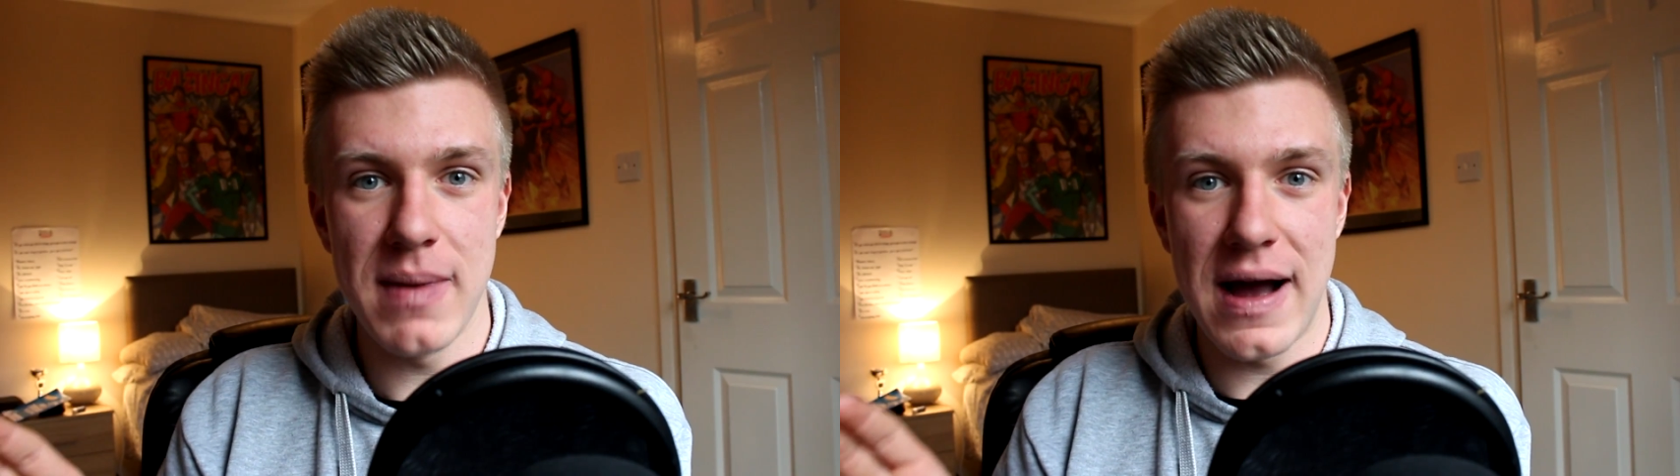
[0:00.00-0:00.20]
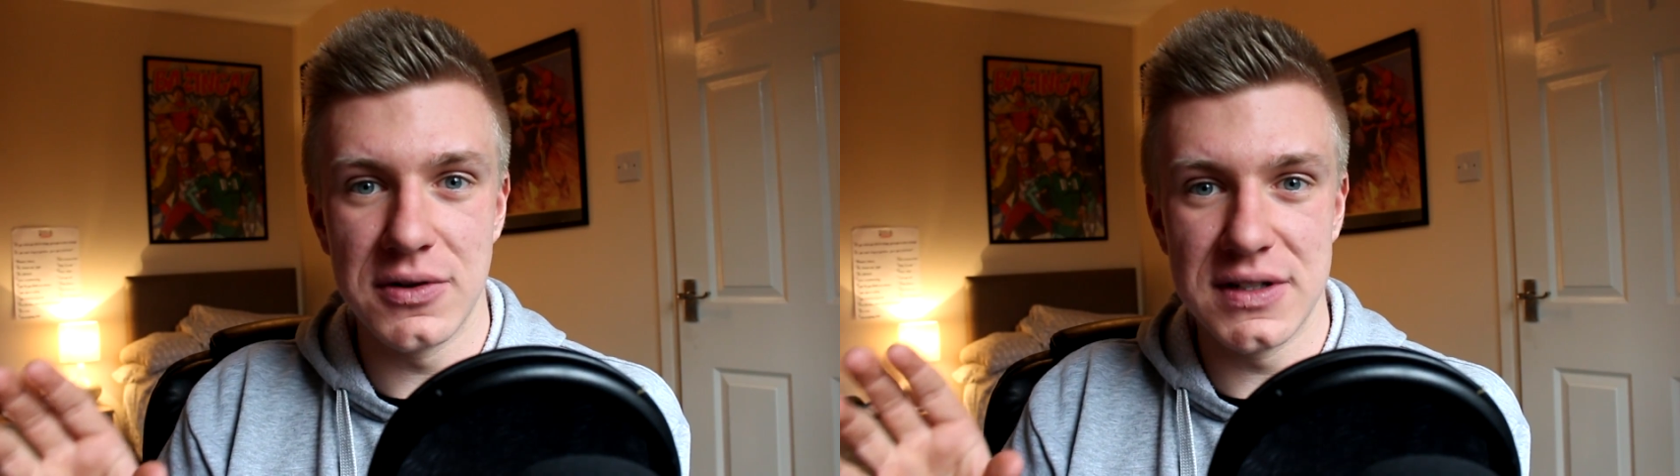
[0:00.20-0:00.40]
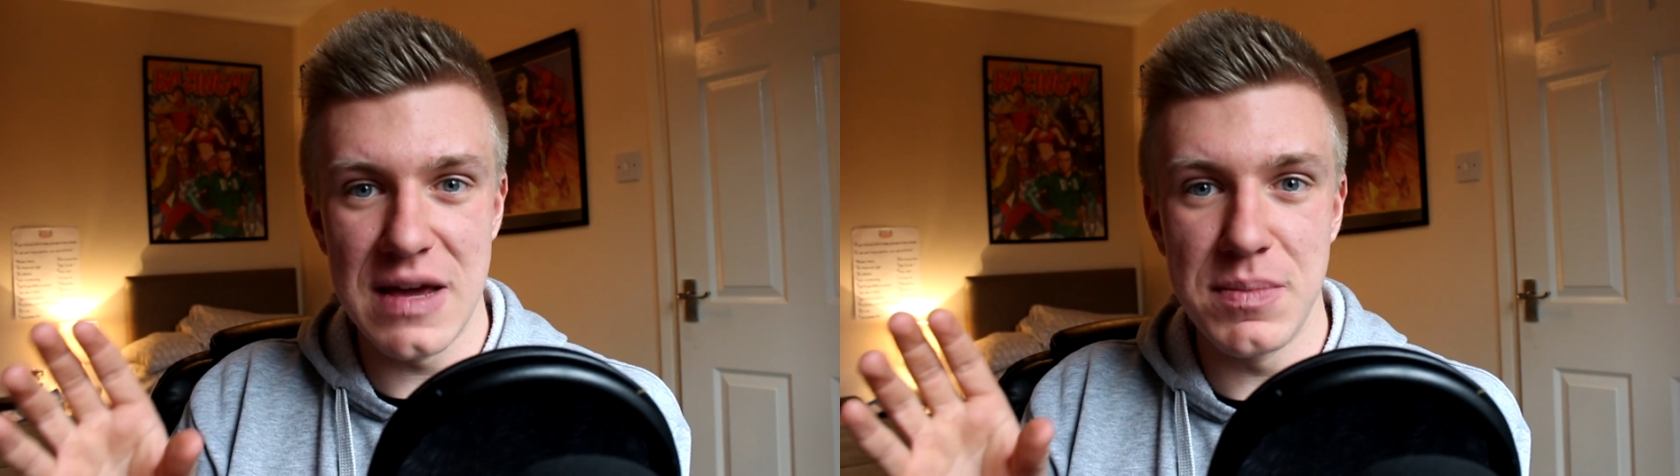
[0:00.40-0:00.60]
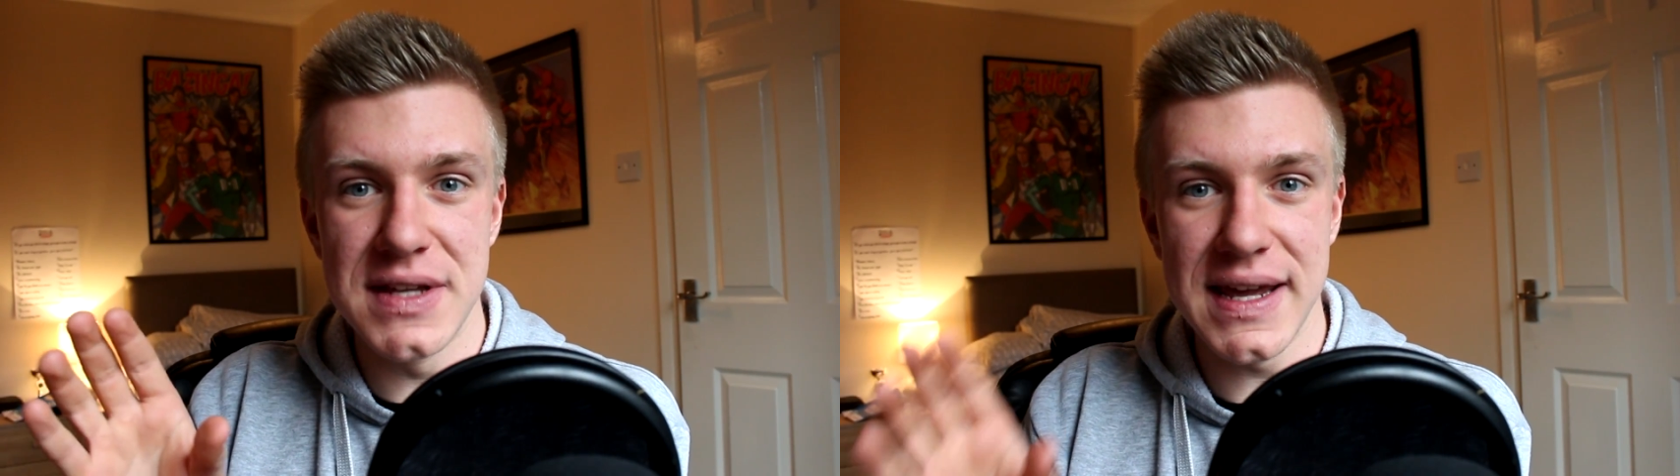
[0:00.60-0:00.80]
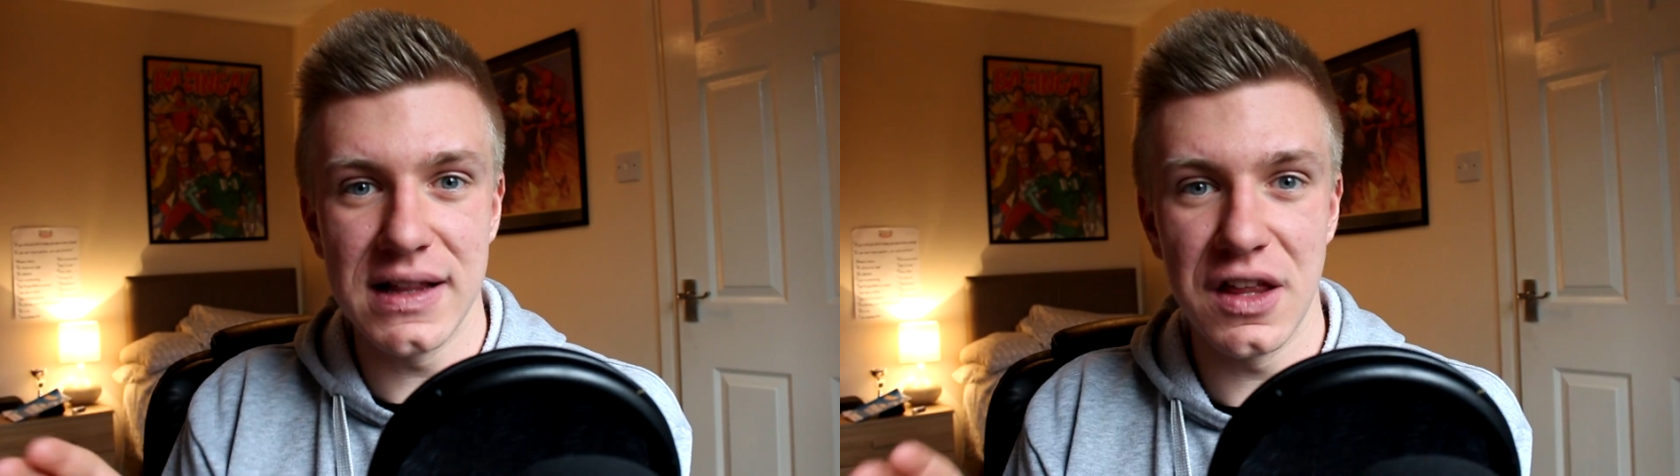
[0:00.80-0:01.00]
about a
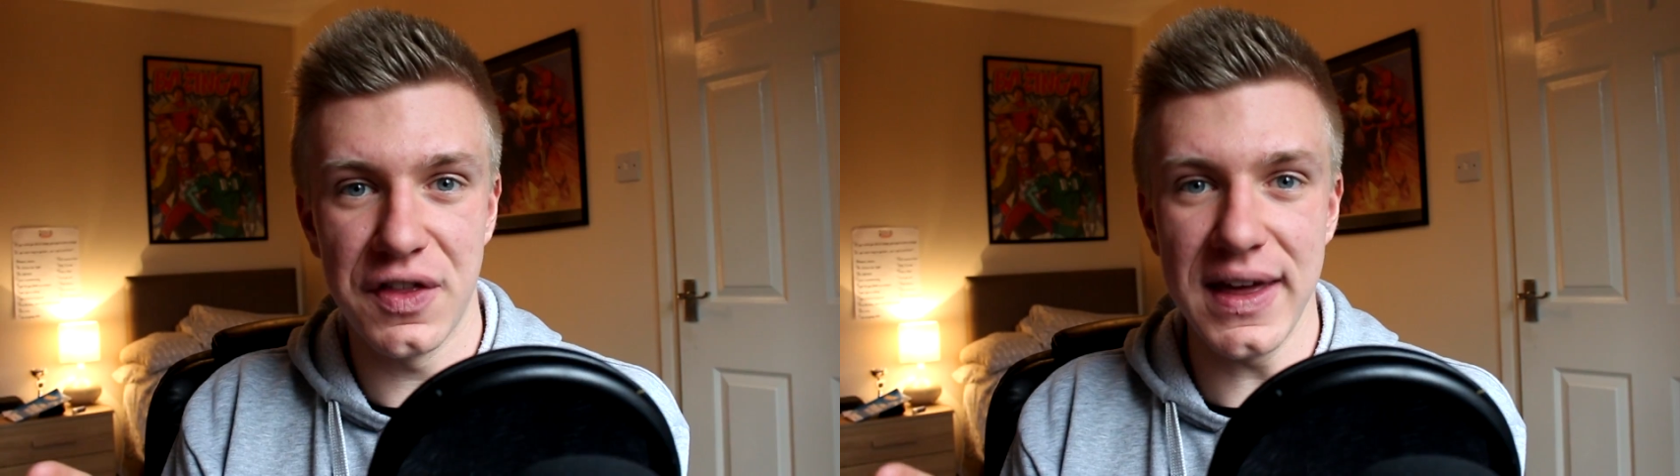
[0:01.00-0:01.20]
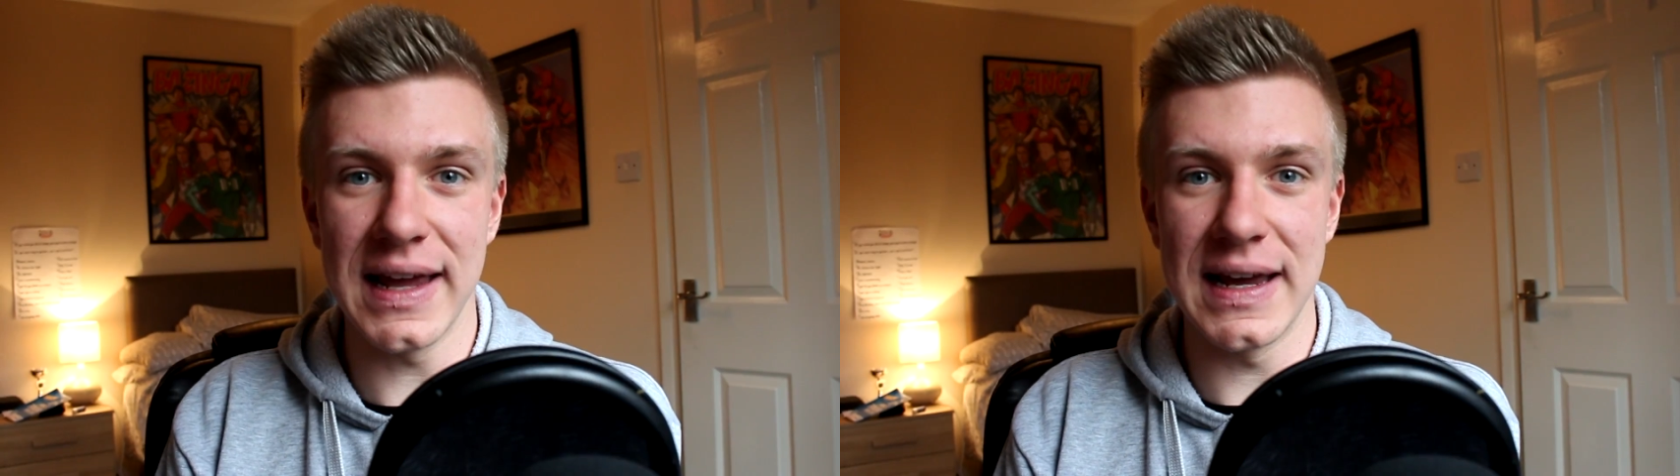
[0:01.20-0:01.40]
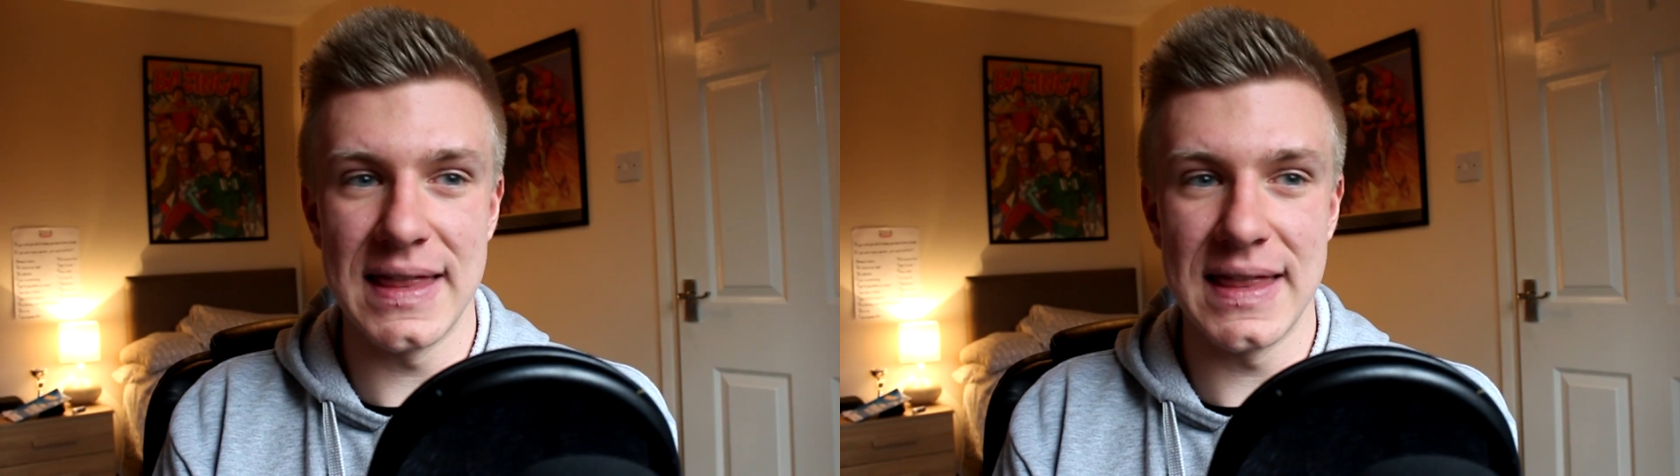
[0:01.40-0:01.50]
particular thing,